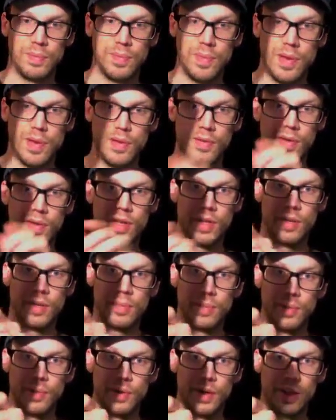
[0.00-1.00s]
pivot it
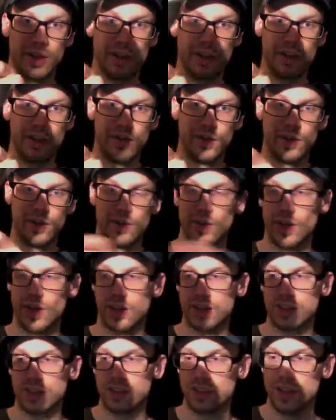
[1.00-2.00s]
and point it in different
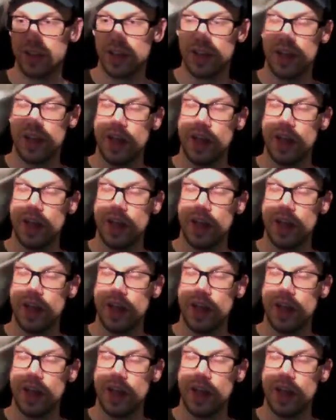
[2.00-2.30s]
directions.